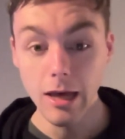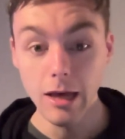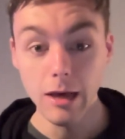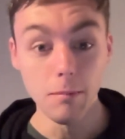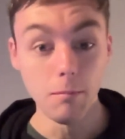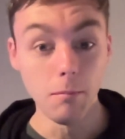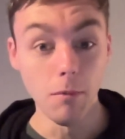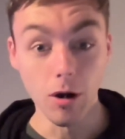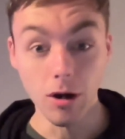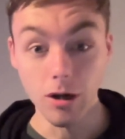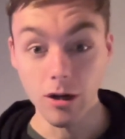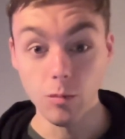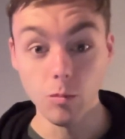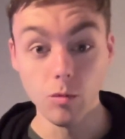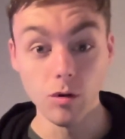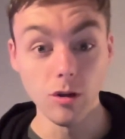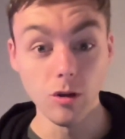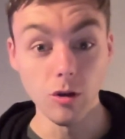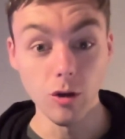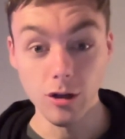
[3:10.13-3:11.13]
Markham
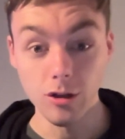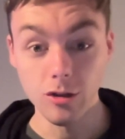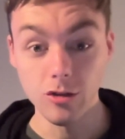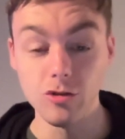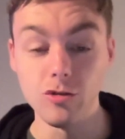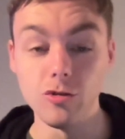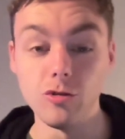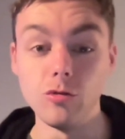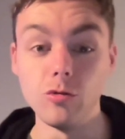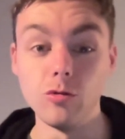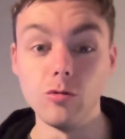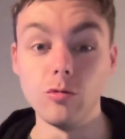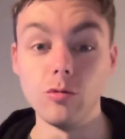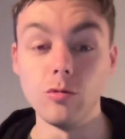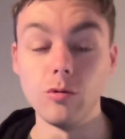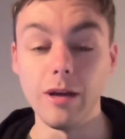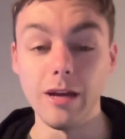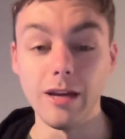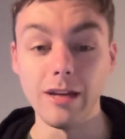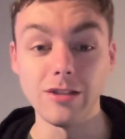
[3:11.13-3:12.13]
would look
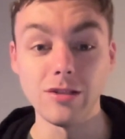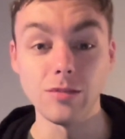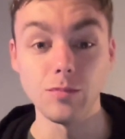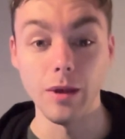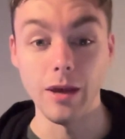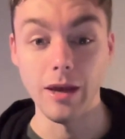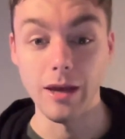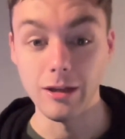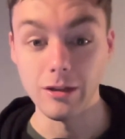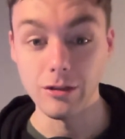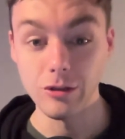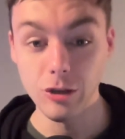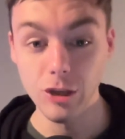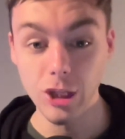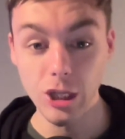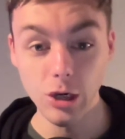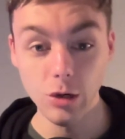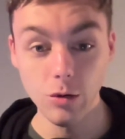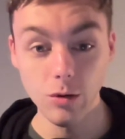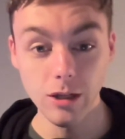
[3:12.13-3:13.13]
to expand to
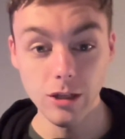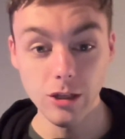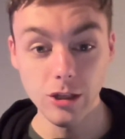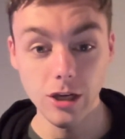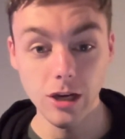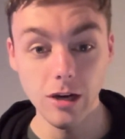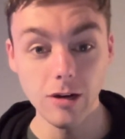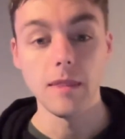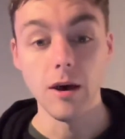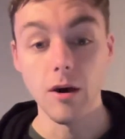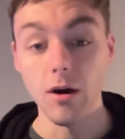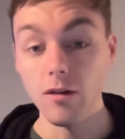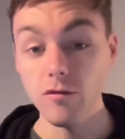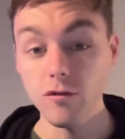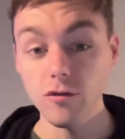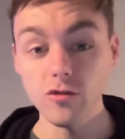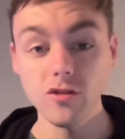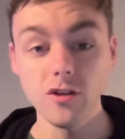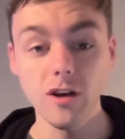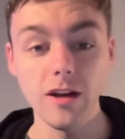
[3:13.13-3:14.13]
the OHL. Now, I
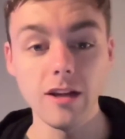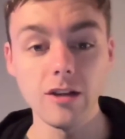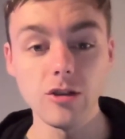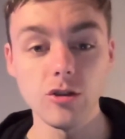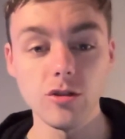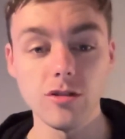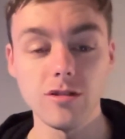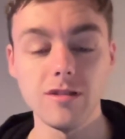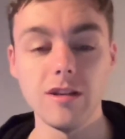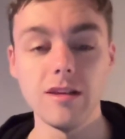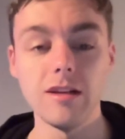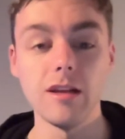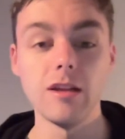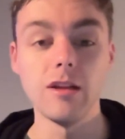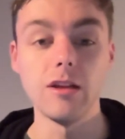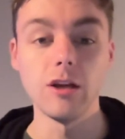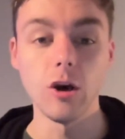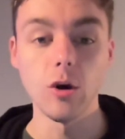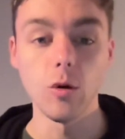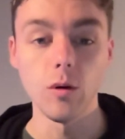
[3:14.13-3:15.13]
first got interested in
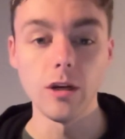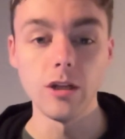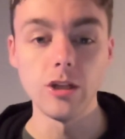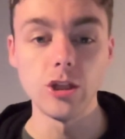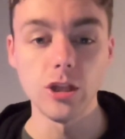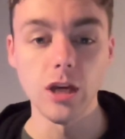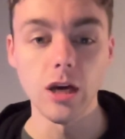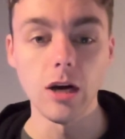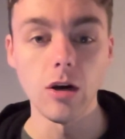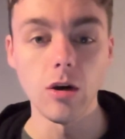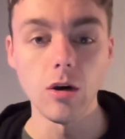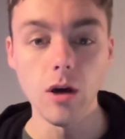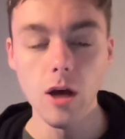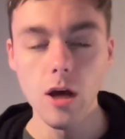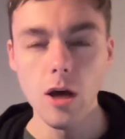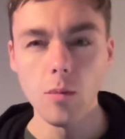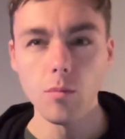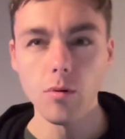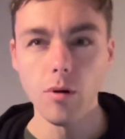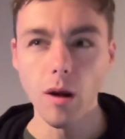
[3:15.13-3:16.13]
the OHL
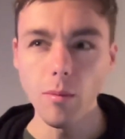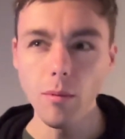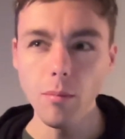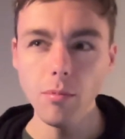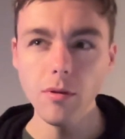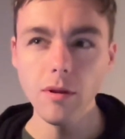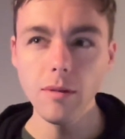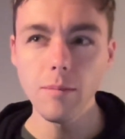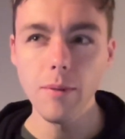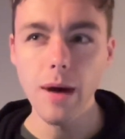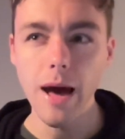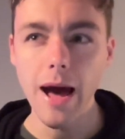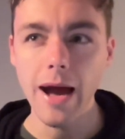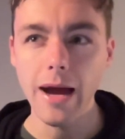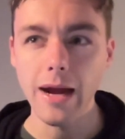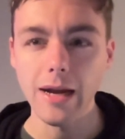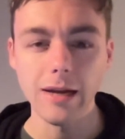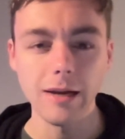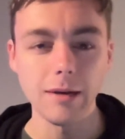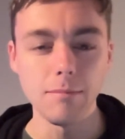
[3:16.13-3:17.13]
probably
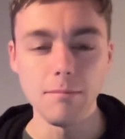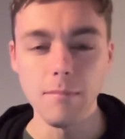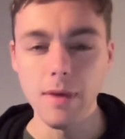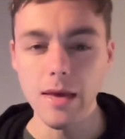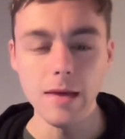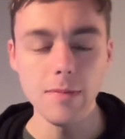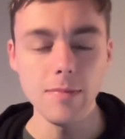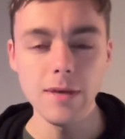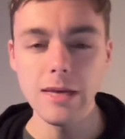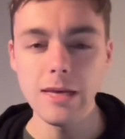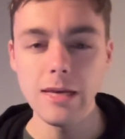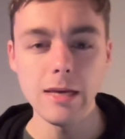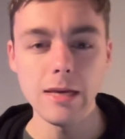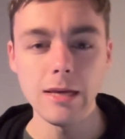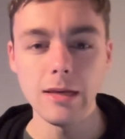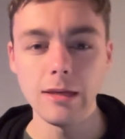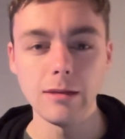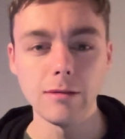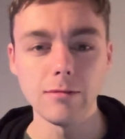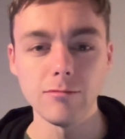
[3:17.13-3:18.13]
back
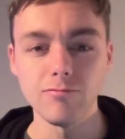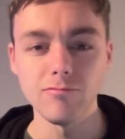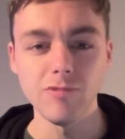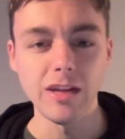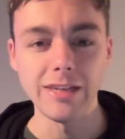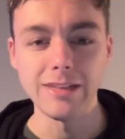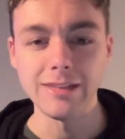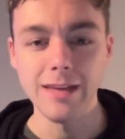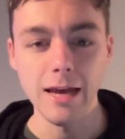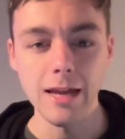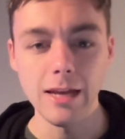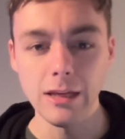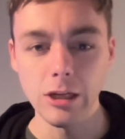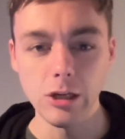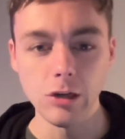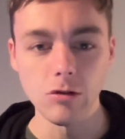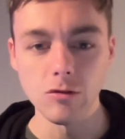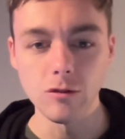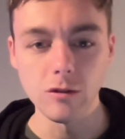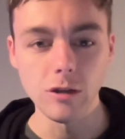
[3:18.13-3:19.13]
maybe like 10
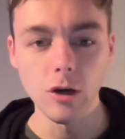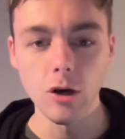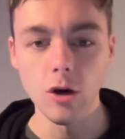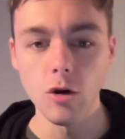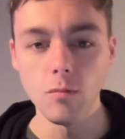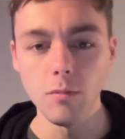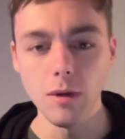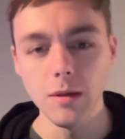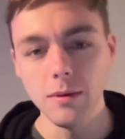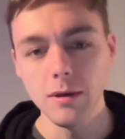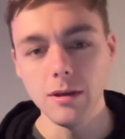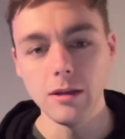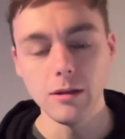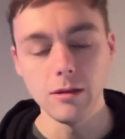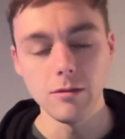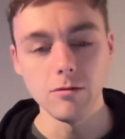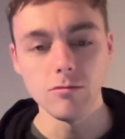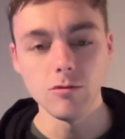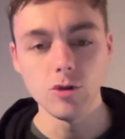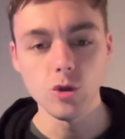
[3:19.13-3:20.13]
years ago,
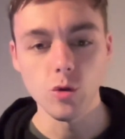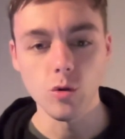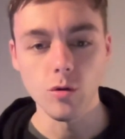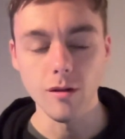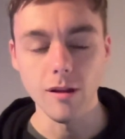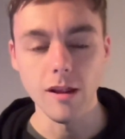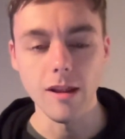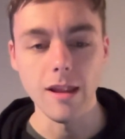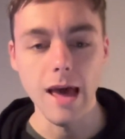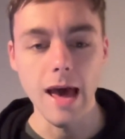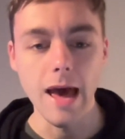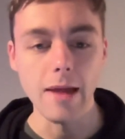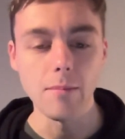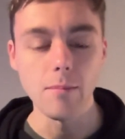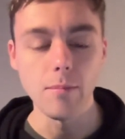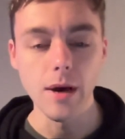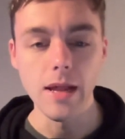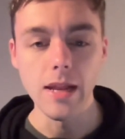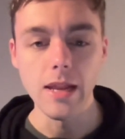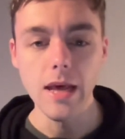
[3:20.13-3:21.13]
maybe shorter than that,
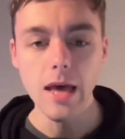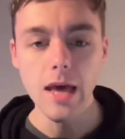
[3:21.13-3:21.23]
but